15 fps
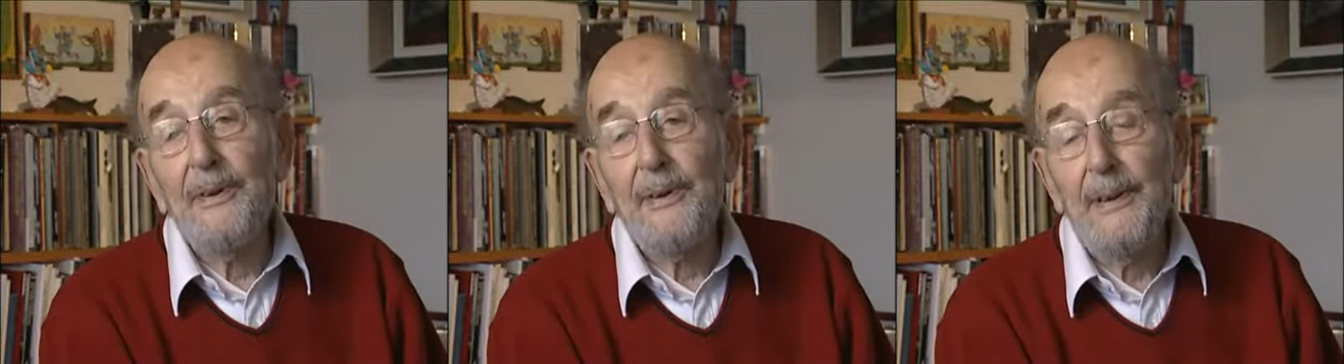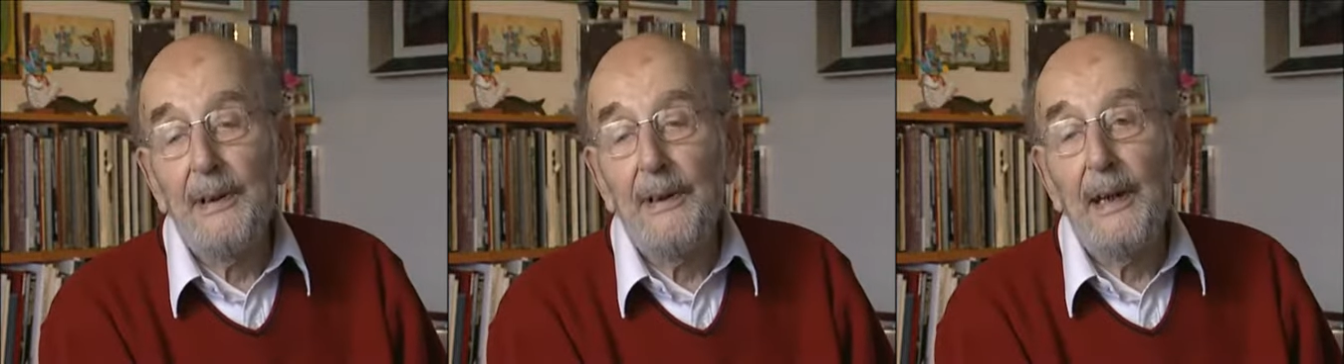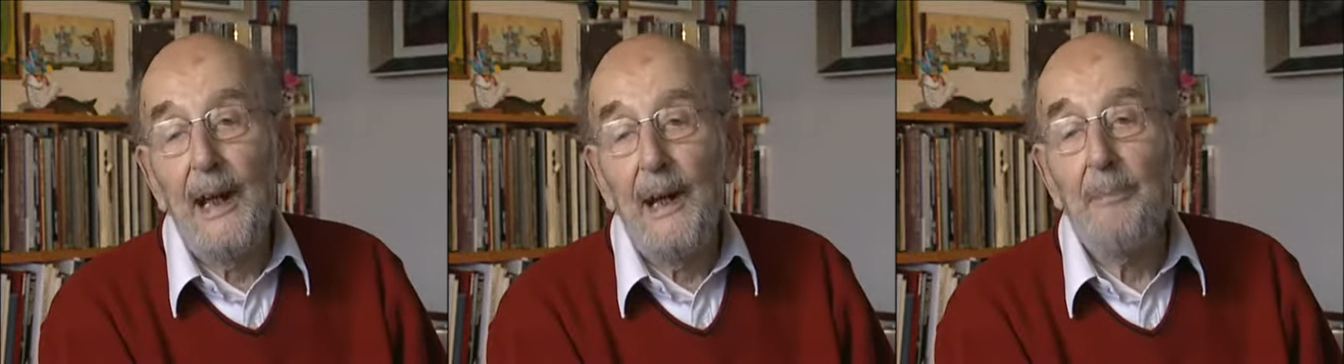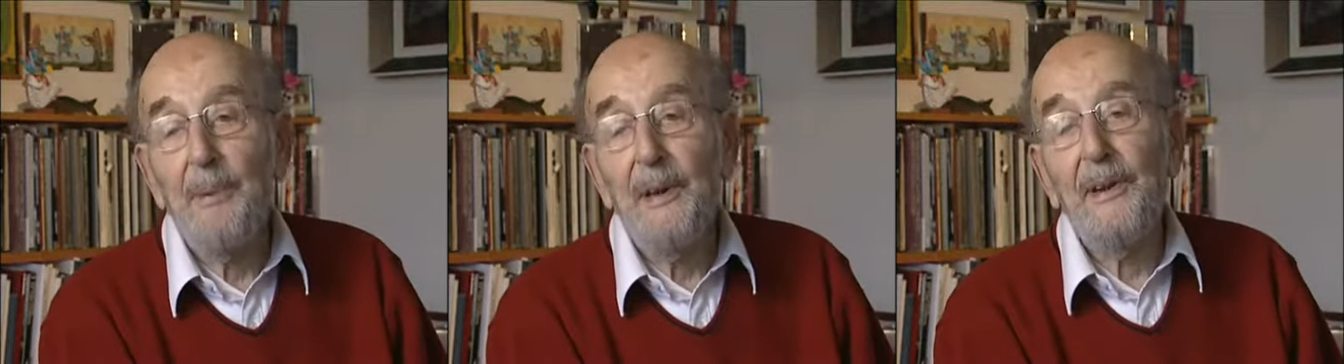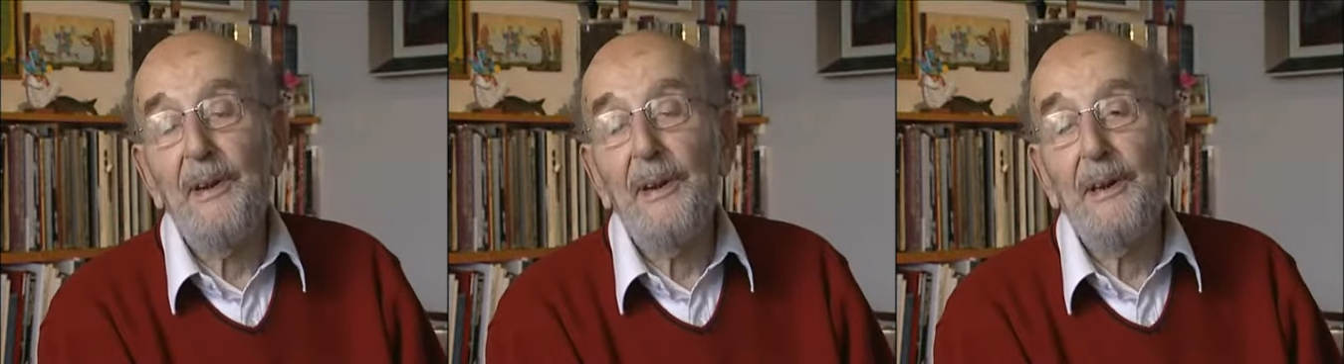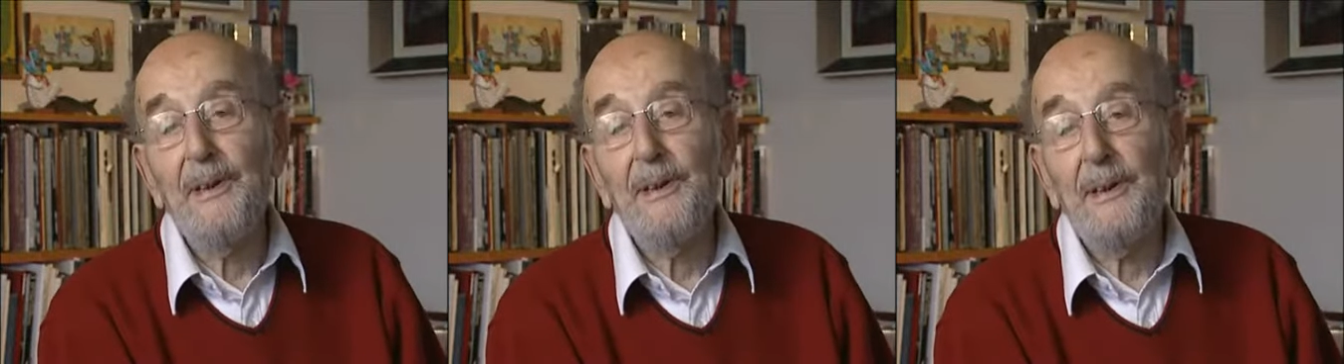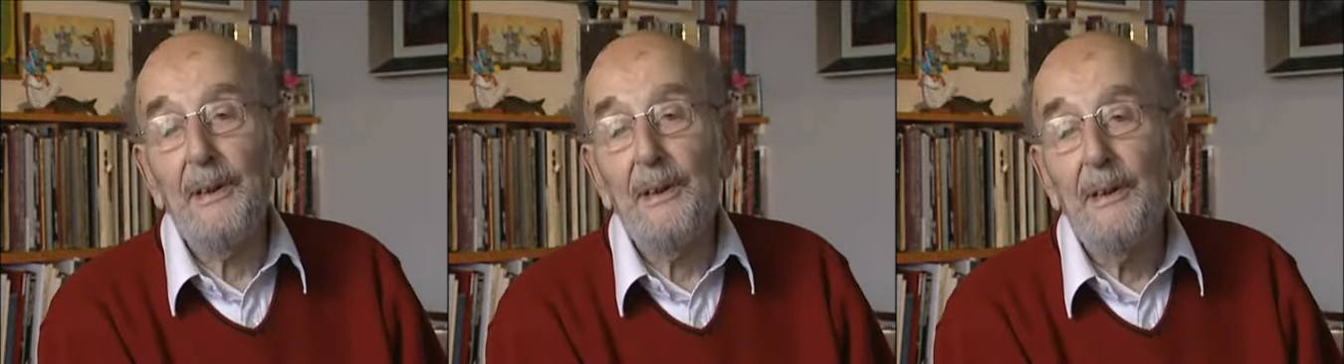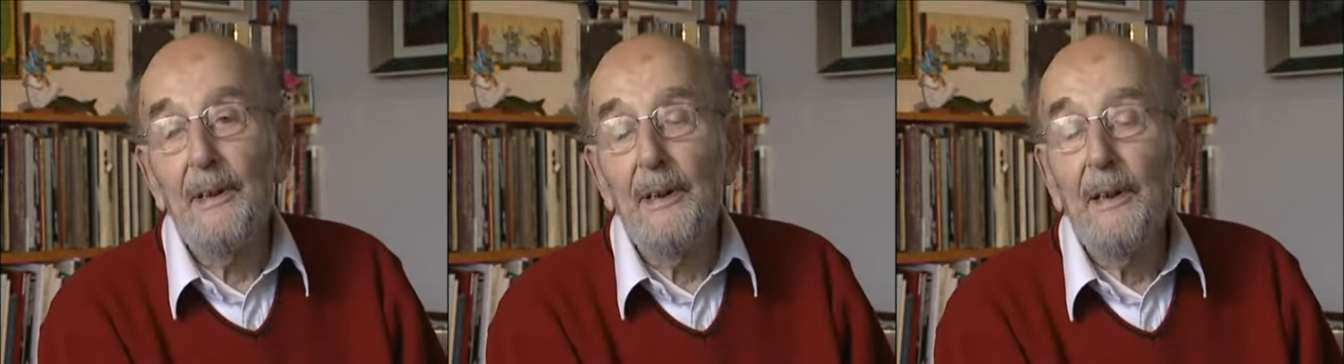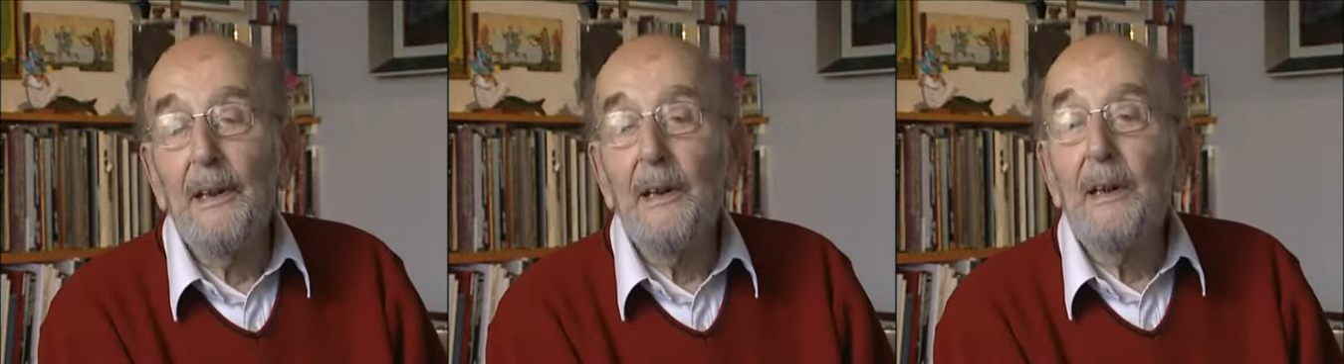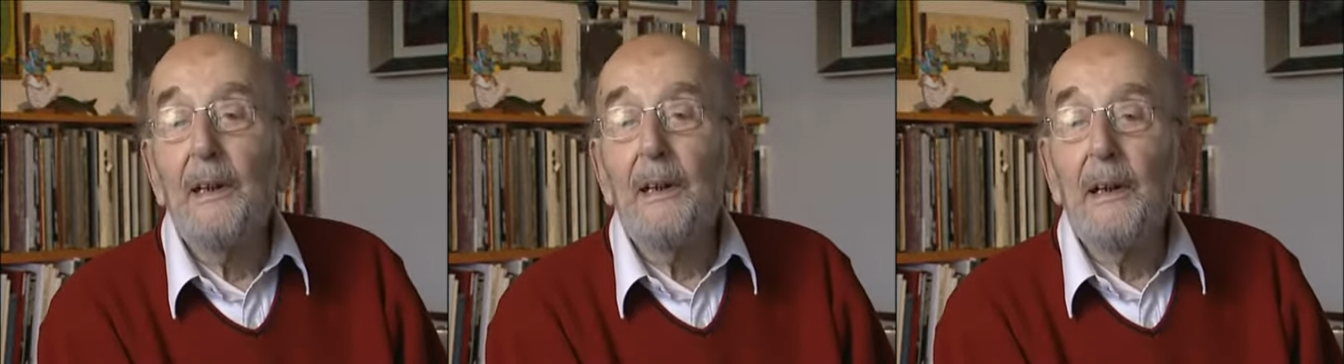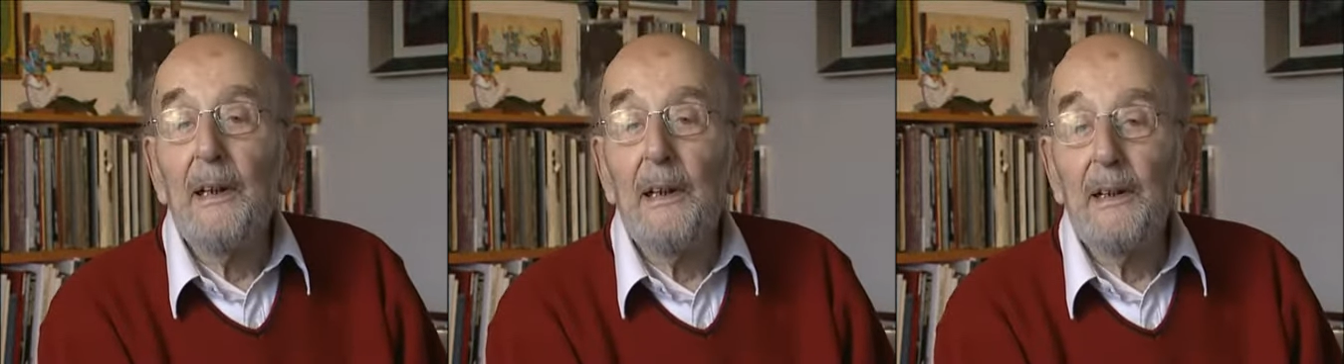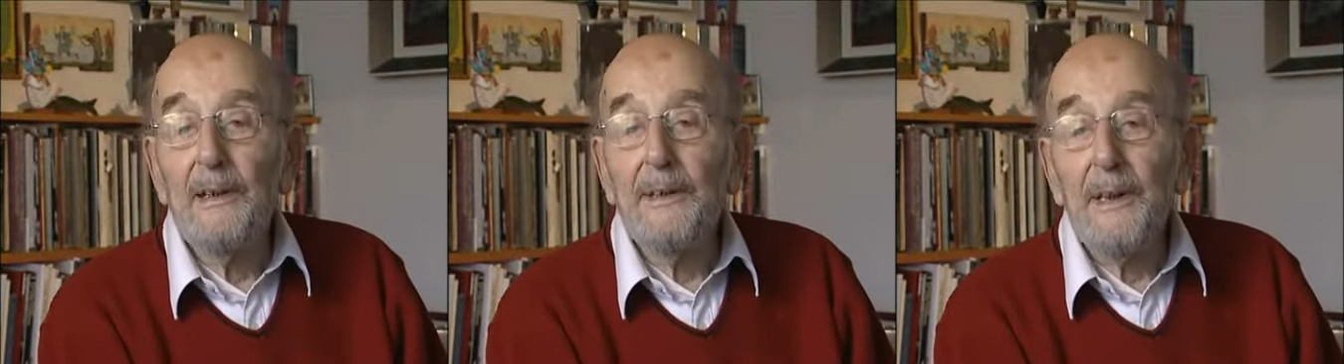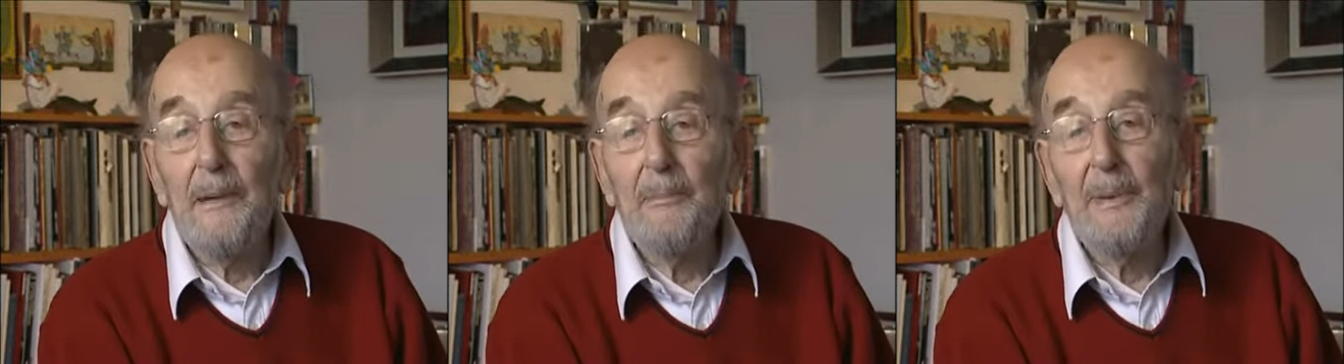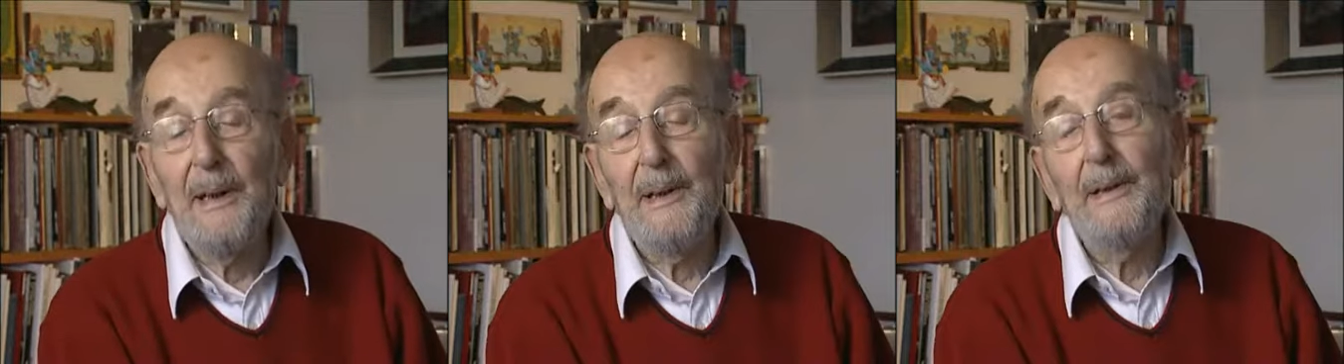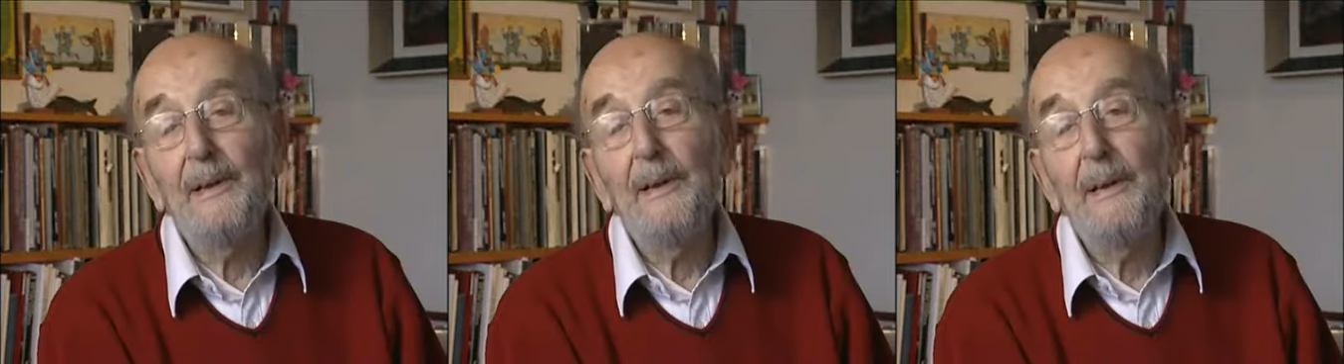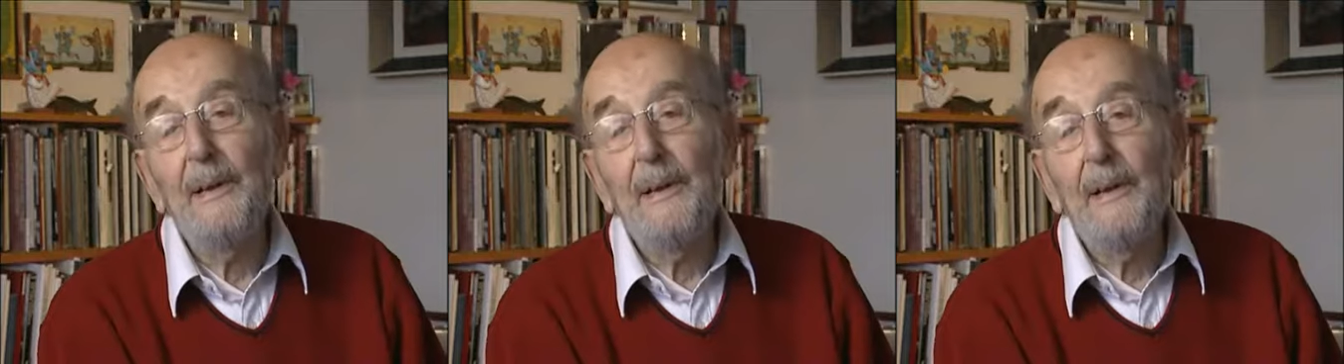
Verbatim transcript: the Abbey Theatre in Dublin.